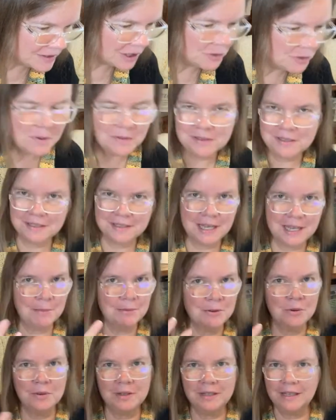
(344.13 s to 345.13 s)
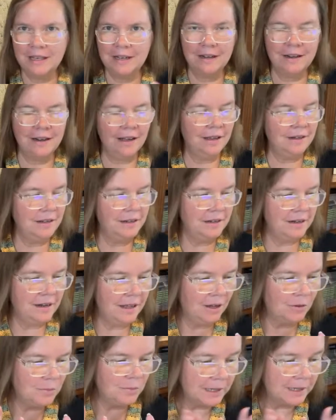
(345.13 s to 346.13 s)
other one just kept going in and out, in and
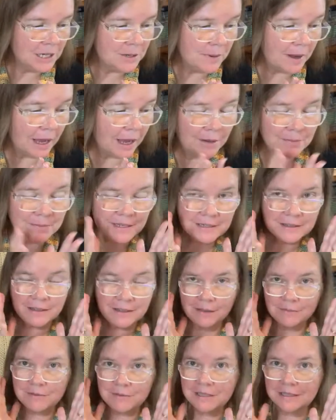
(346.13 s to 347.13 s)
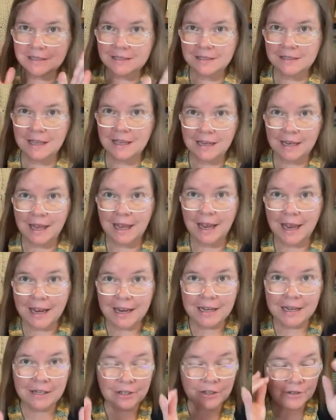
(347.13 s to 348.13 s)
out. Well, anyway, I'm gonna say
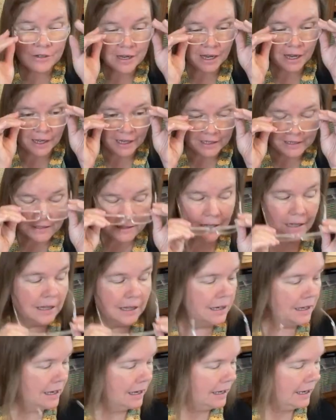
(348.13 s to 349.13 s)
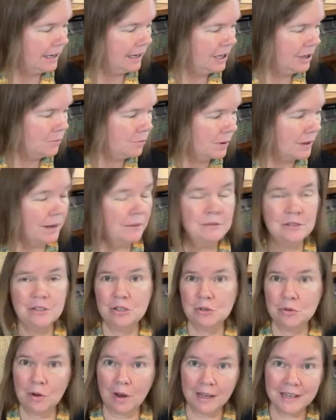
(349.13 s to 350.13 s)
hey to you guys. And what I was
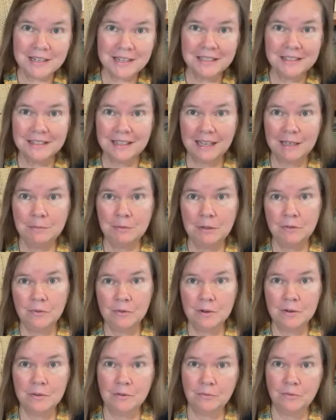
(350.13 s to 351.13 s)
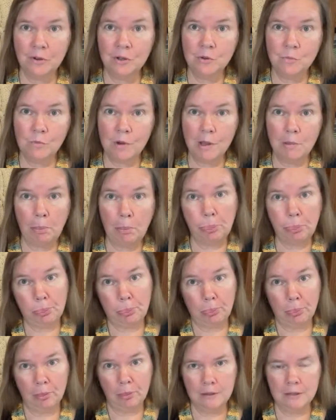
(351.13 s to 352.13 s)
trying to say before the phone went,
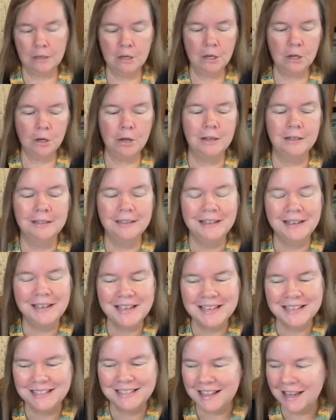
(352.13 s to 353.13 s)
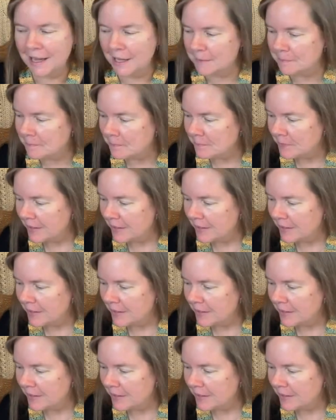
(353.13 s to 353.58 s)
is that